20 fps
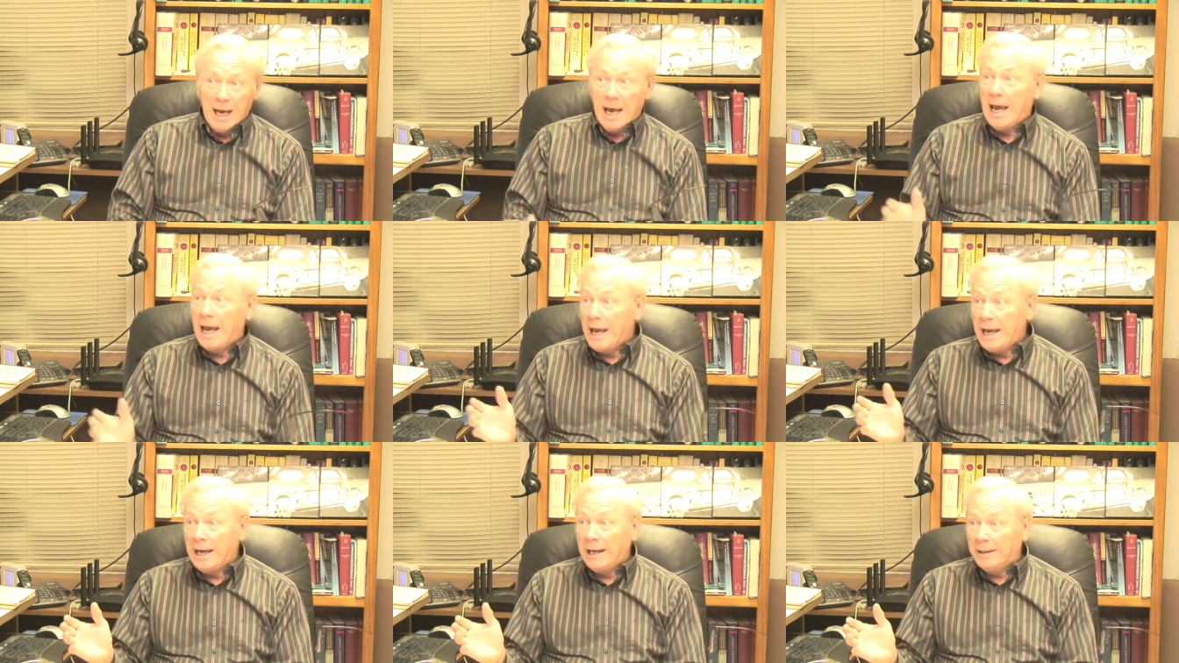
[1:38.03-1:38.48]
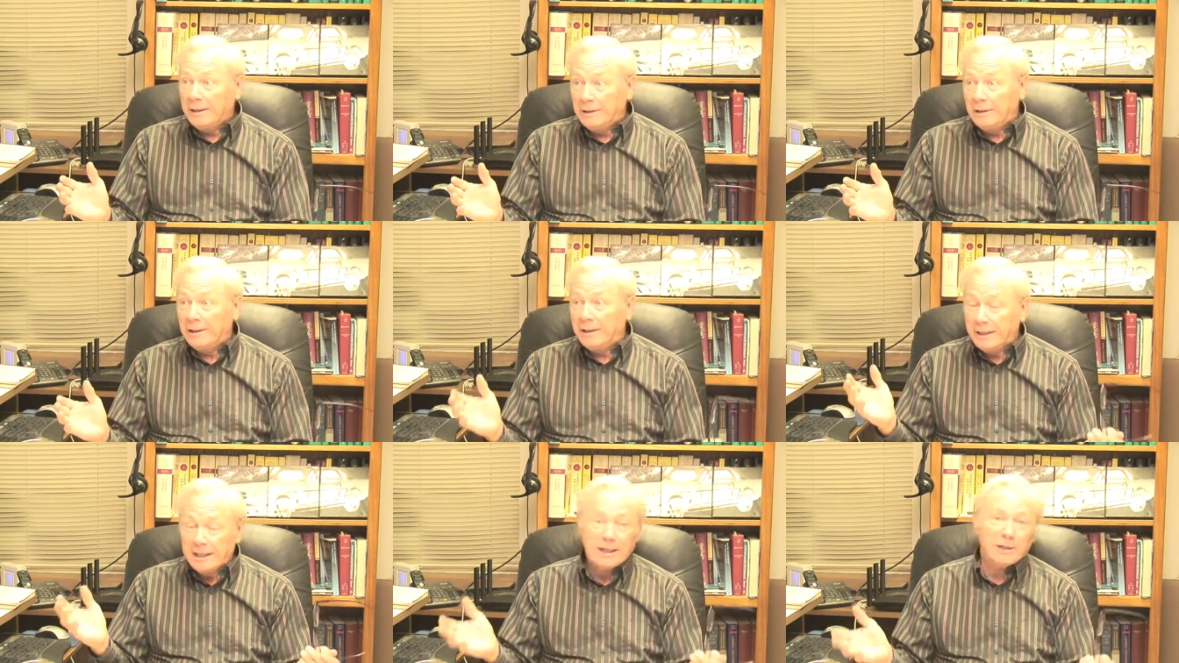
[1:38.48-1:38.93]
And
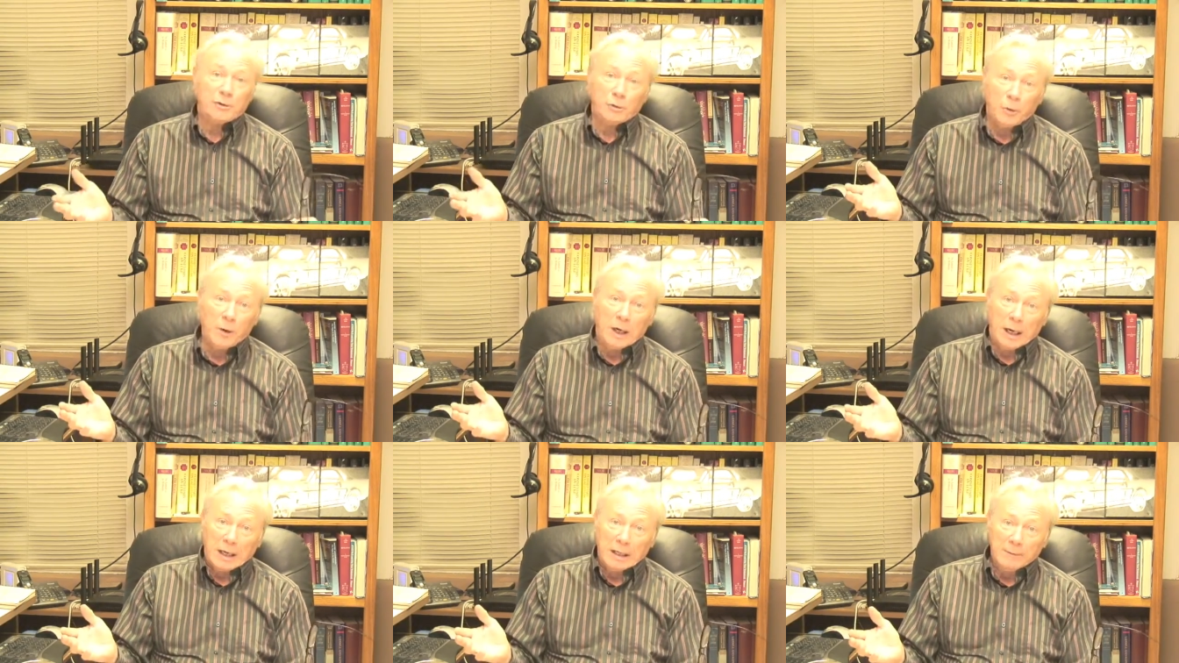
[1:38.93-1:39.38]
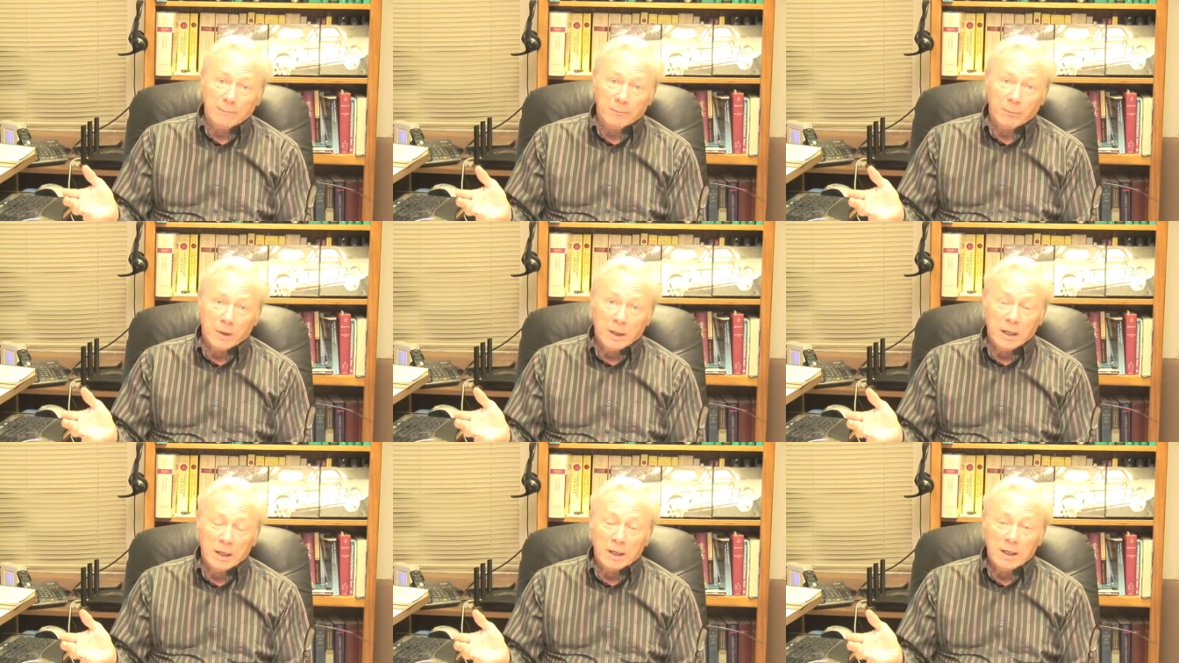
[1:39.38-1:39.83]
guess what?
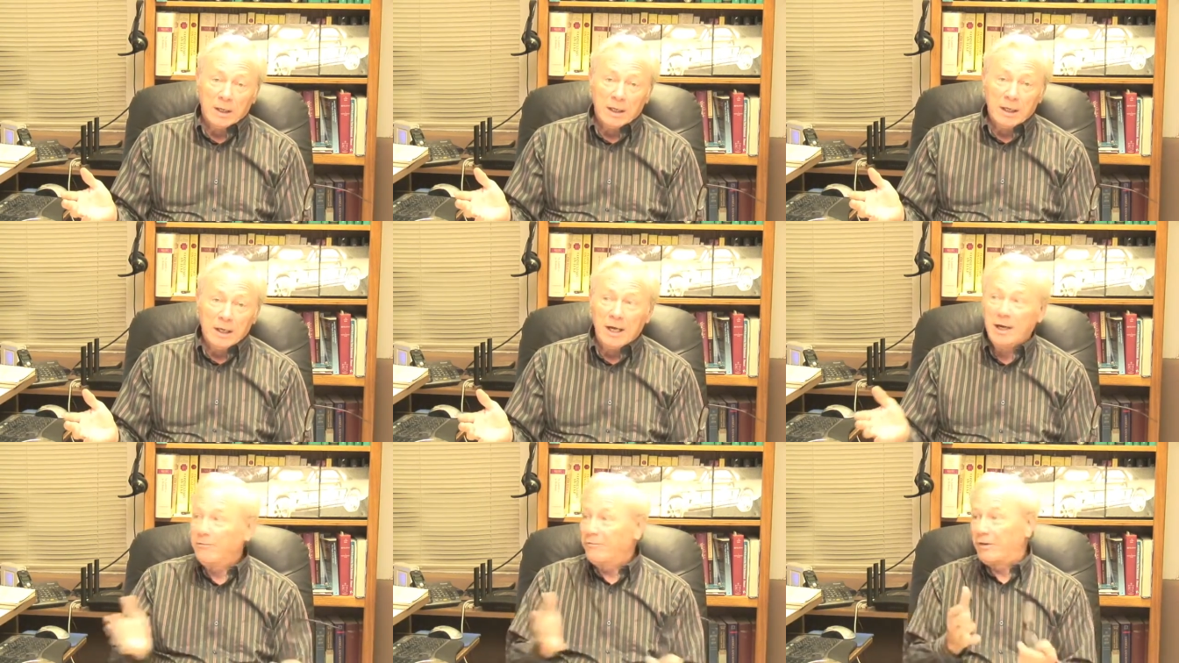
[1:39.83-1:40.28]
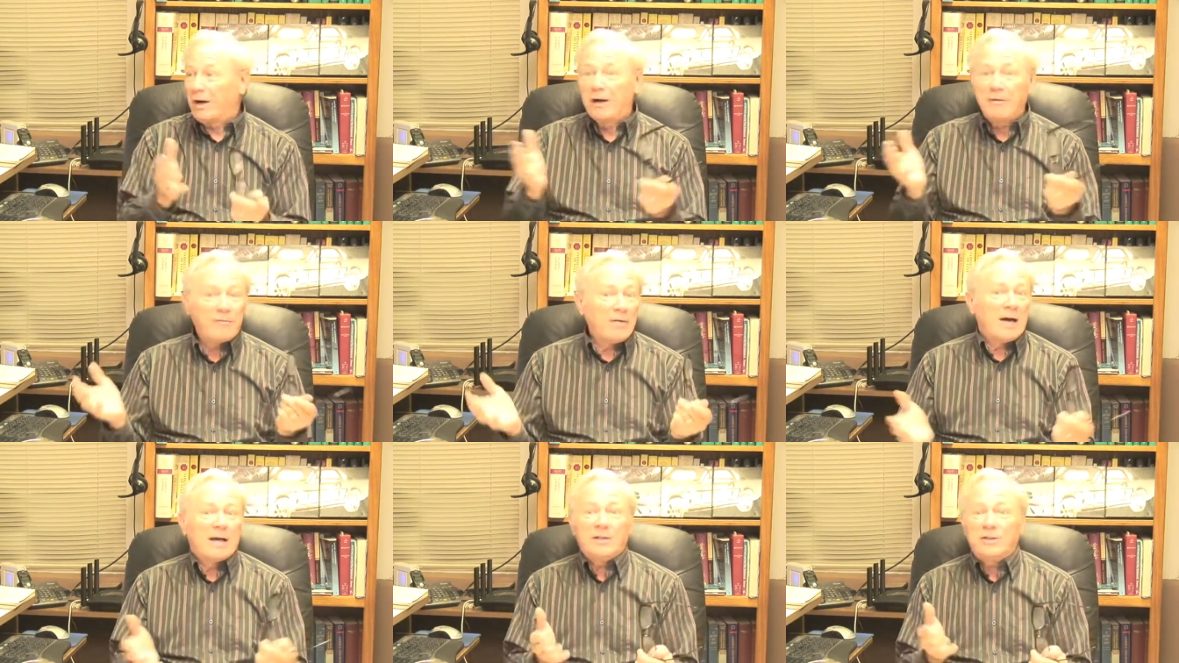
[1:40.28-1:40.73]
It
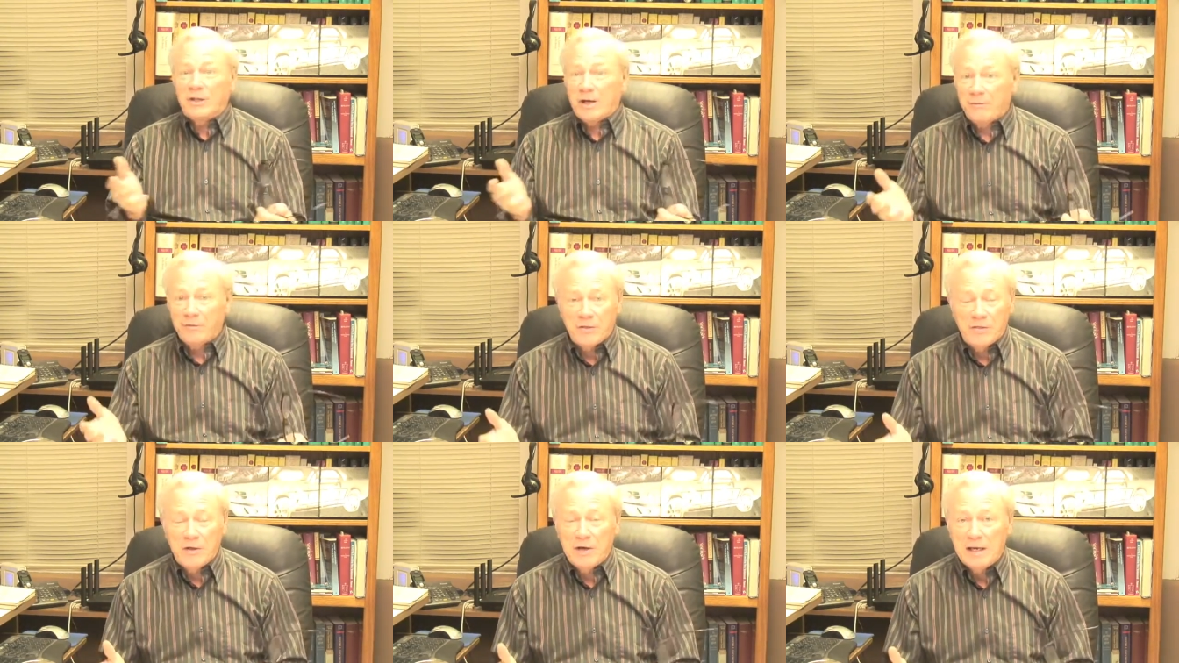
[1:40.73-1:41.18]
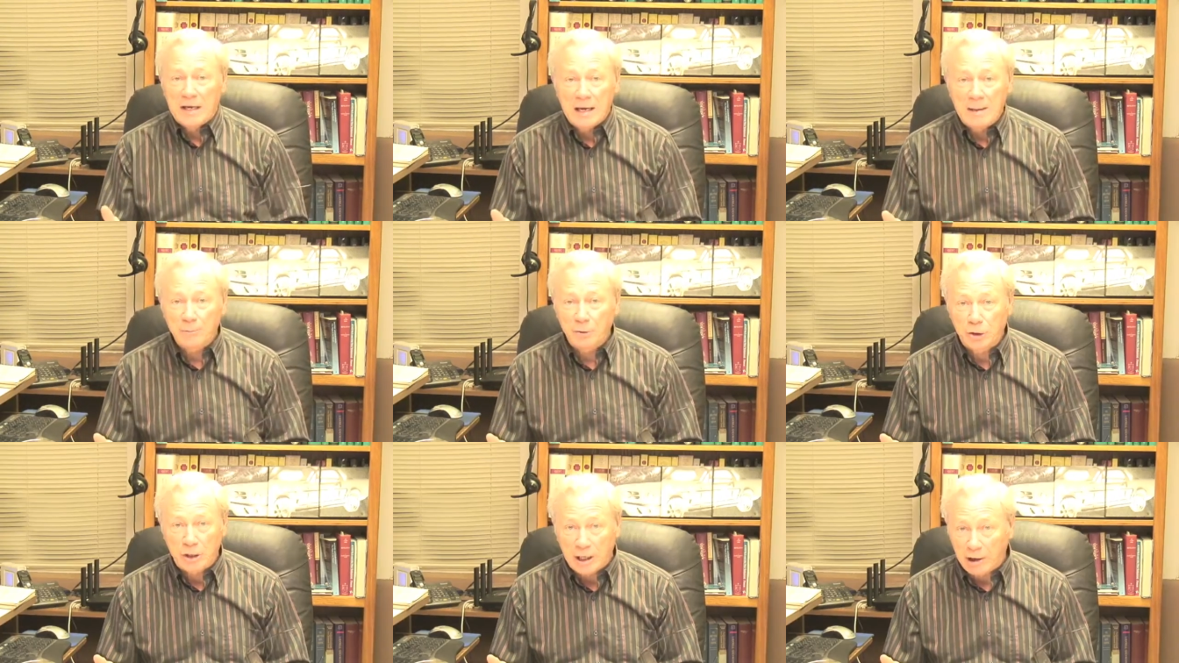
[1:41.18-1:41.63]
verifies everything
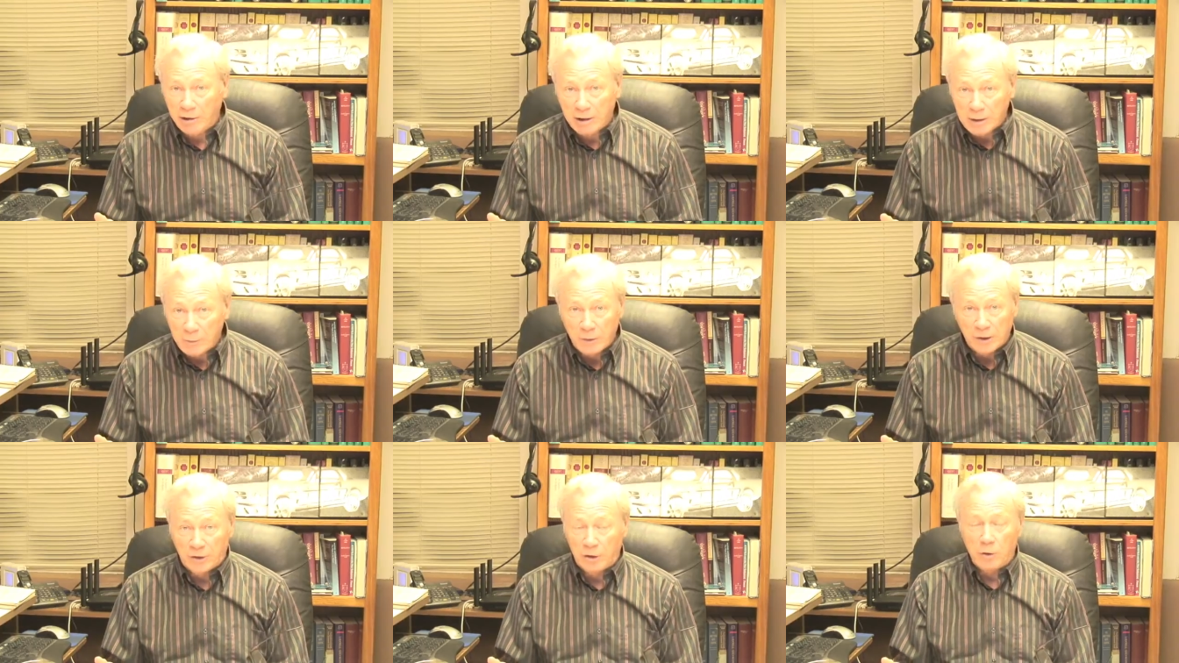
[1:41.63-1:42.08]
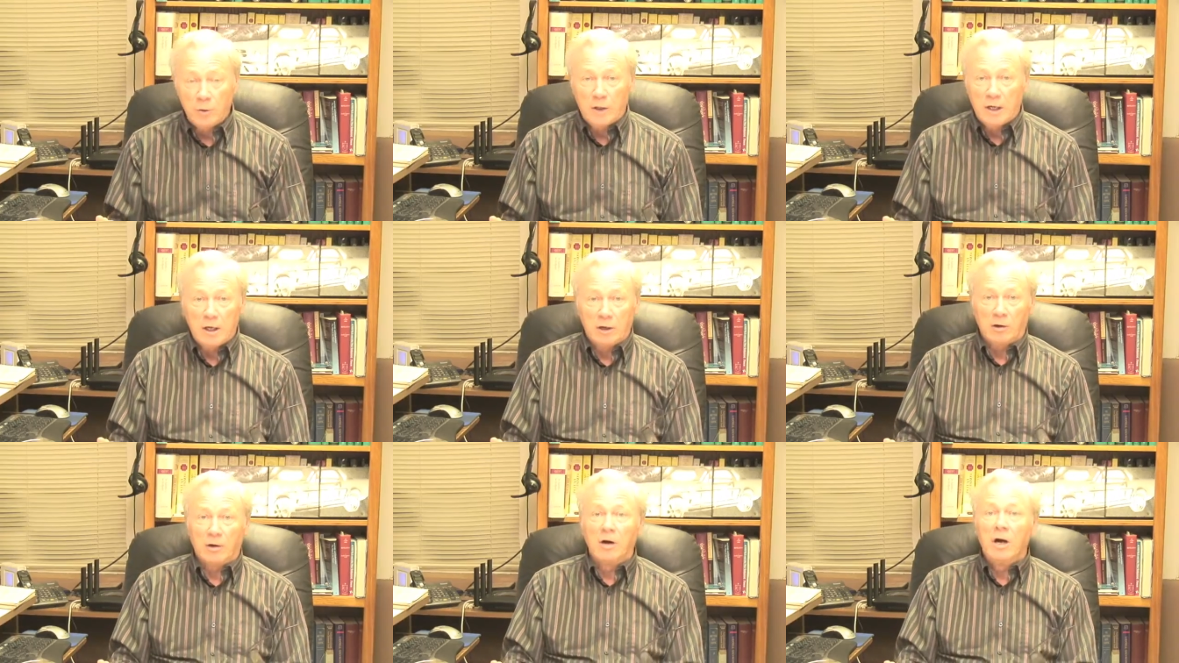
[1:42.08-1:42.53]
I'm sharing with you
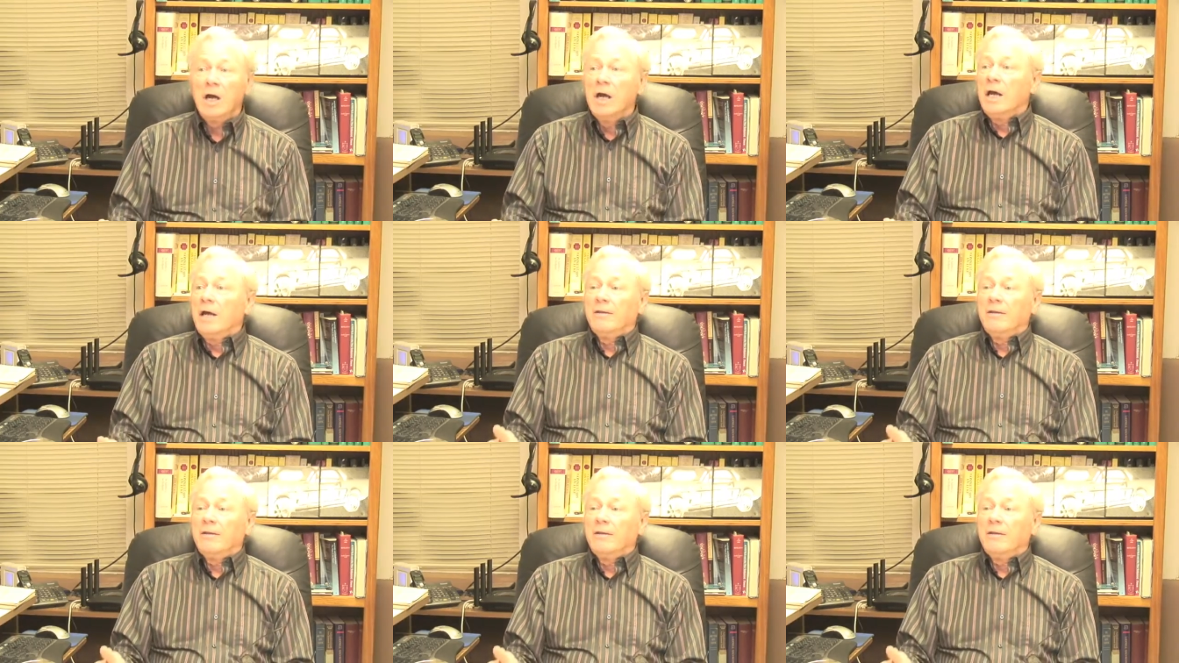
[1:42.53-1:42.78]
here